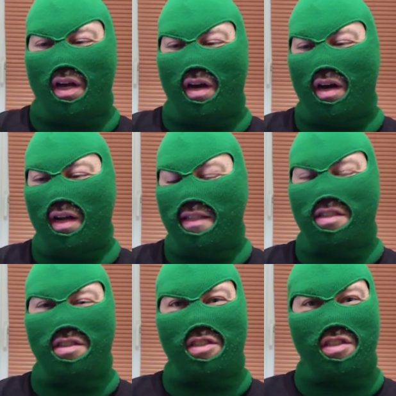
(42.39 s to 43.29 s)
This
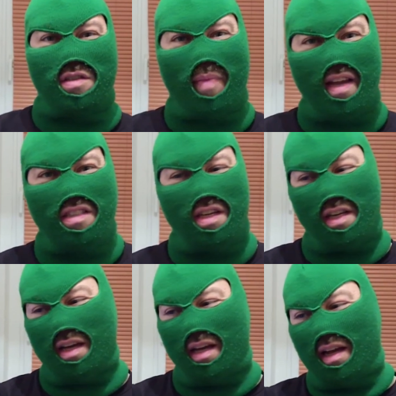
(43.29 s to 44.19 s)
is just a basic,
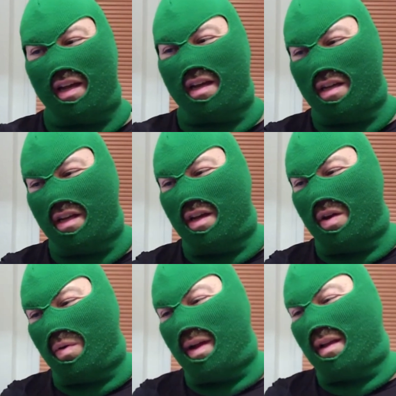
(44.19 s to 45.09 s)

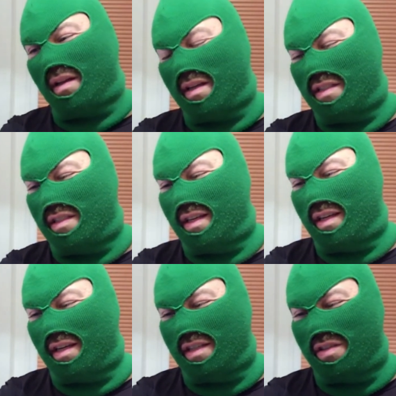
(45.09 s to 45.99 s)
it's
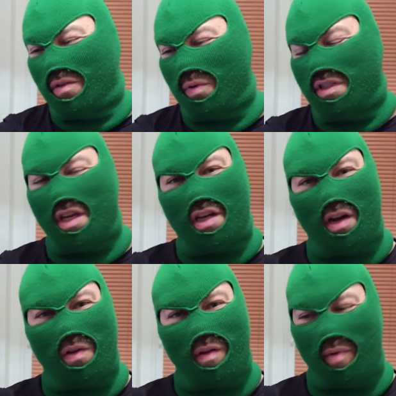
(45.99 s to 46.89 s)
a whiskey
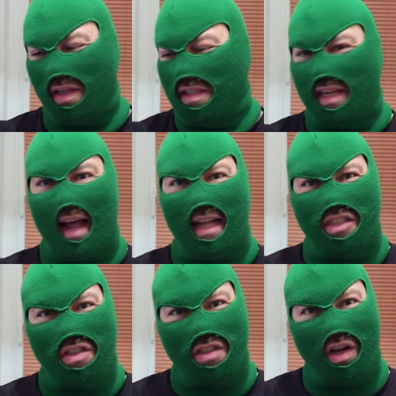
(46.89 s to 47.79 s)
cola, but it's
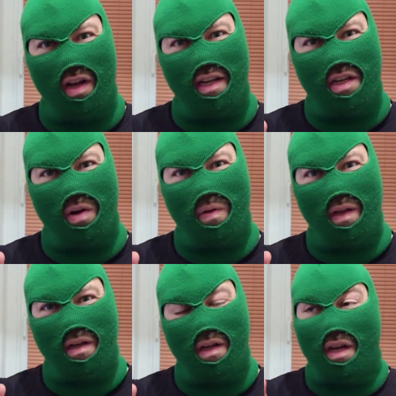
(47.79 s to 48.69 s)
Scotch and cola,
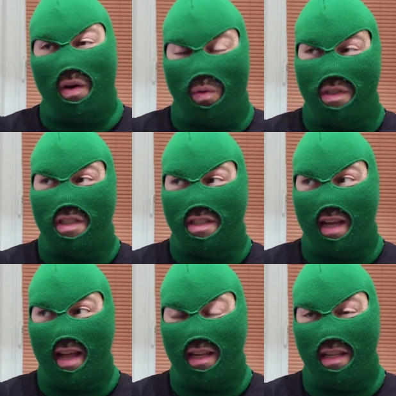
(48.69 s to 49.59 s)
which is
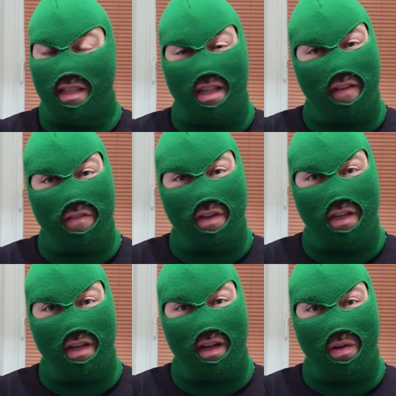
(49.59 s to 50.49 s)
kind of like different,
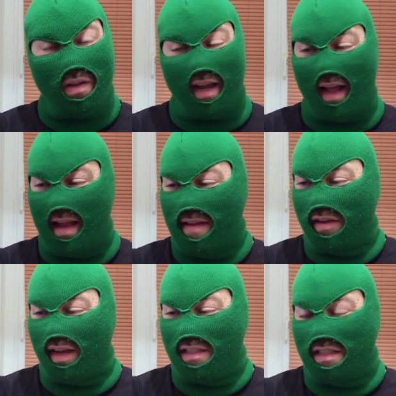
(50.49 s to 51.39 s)
you know. Like, I never
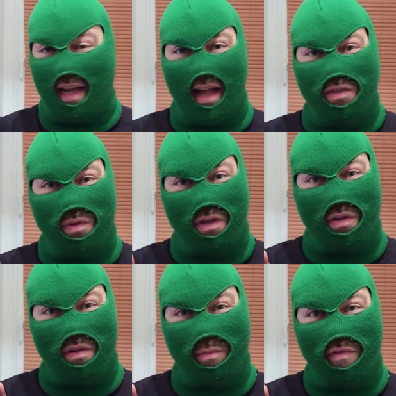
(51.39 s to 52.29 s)
had Scotch with
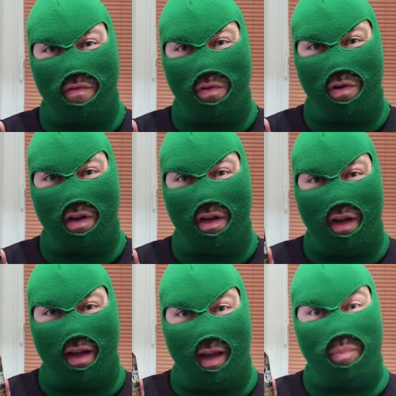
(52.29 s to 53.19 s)
cola before.
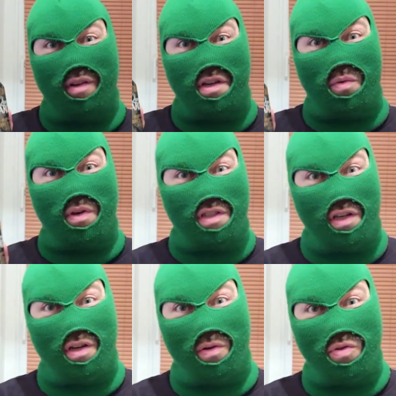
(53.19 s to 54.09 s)
Had plenty of whiskey
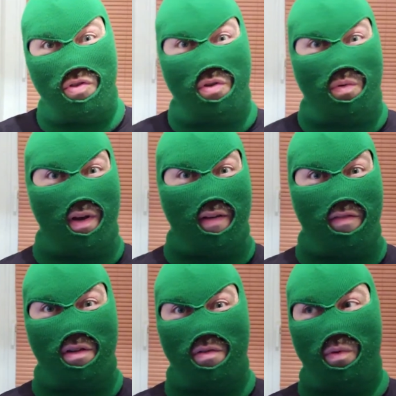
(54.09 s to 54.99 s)
cokes or
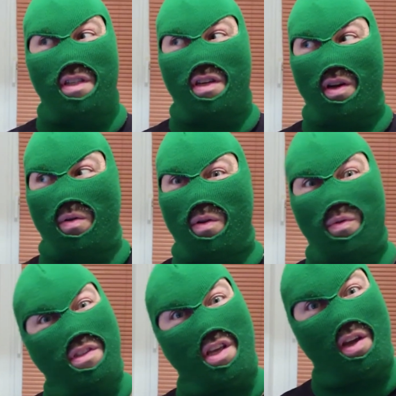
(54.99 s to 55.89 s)
whatever, whiskey cola,
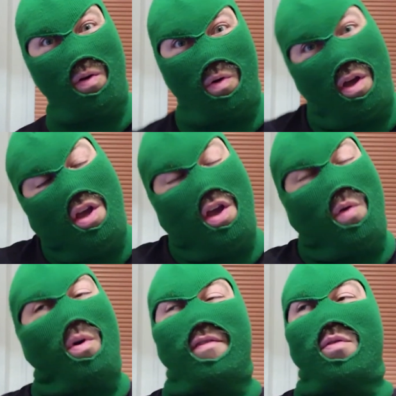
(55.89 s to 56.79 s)
whiskey coke,
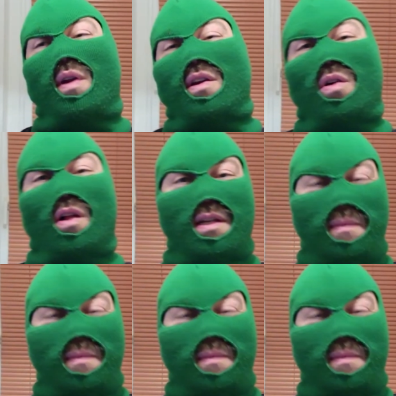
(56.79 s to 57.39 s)
whatever you want to call it.